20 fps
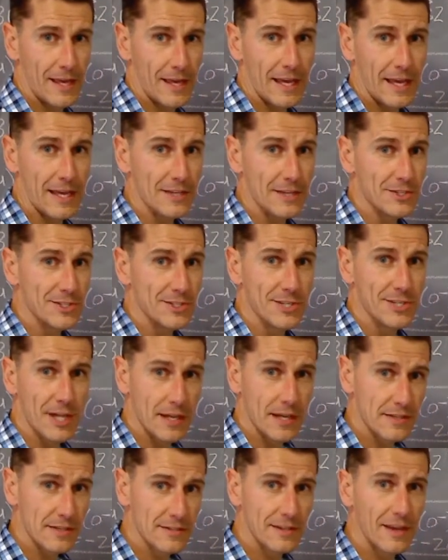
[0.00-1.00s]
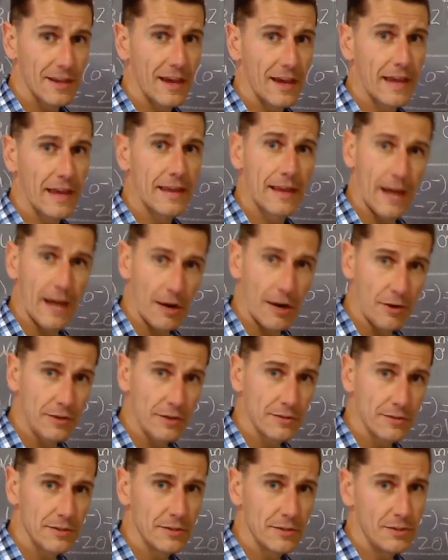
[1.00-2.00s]
It's just a
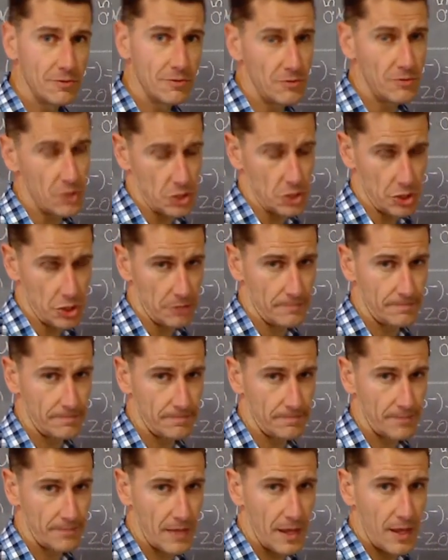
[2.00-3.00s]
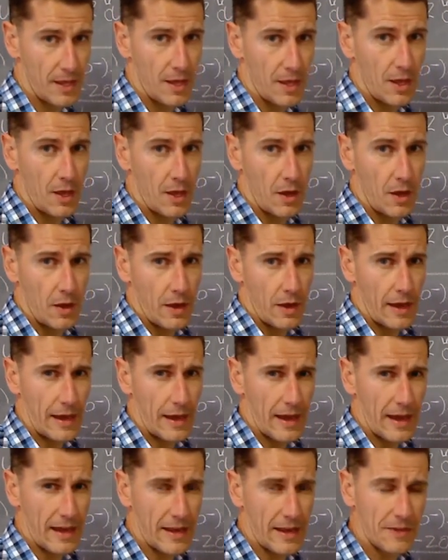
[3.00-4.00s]
current division.
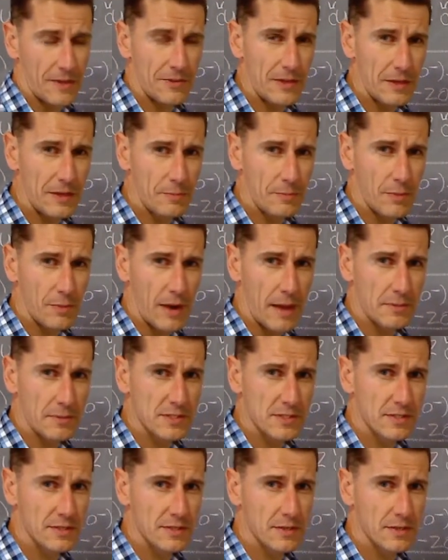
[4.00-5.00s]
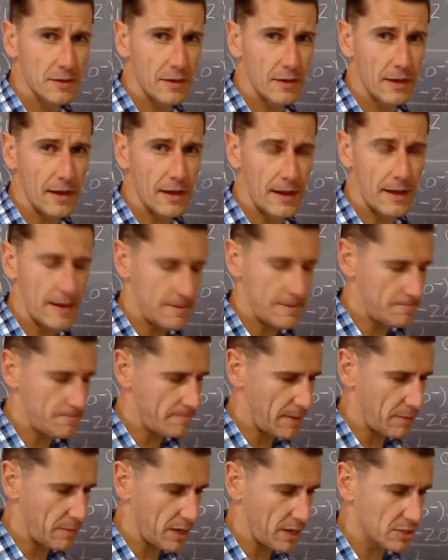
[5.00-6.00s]
And I think perhaps
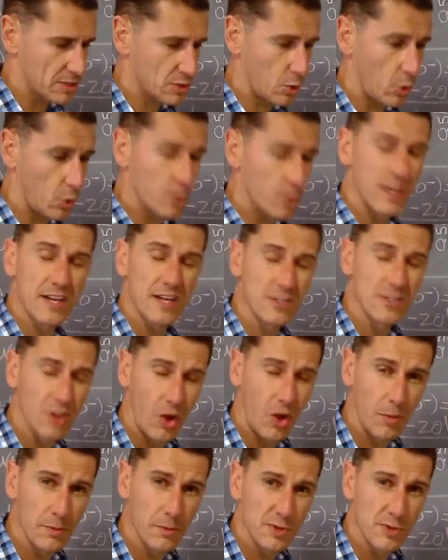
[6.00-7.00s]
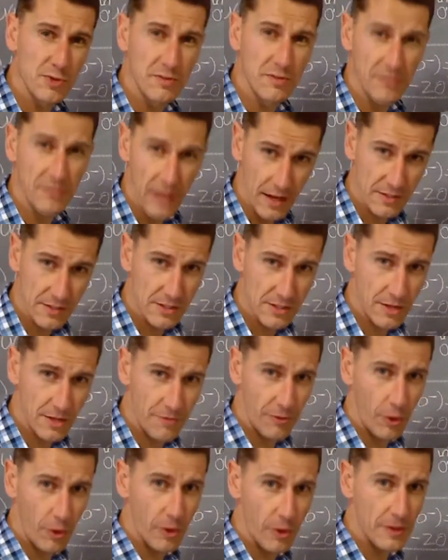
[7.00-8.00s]
amongst all the examples we've done so
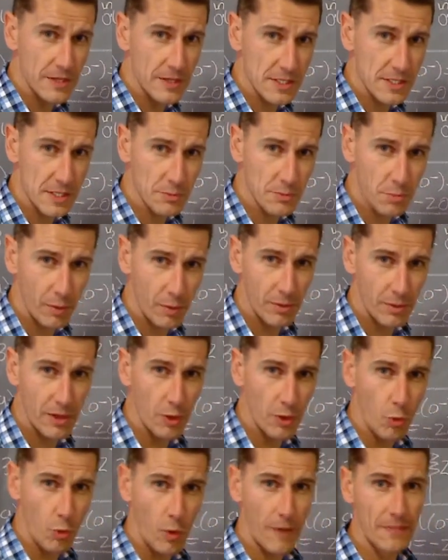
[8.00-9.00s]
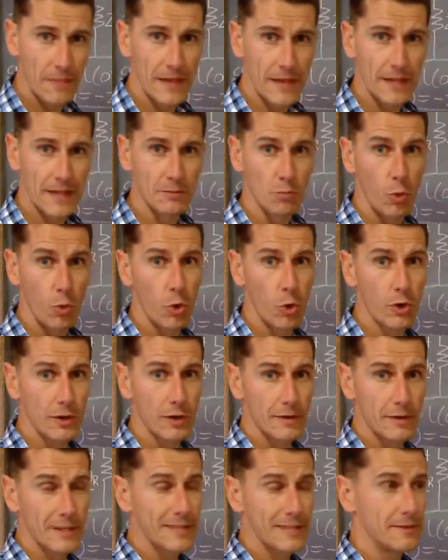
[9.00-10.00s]
far, this is probably the one that
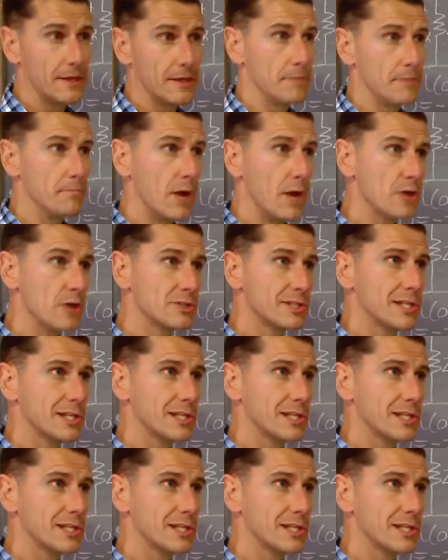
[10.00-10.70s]
the most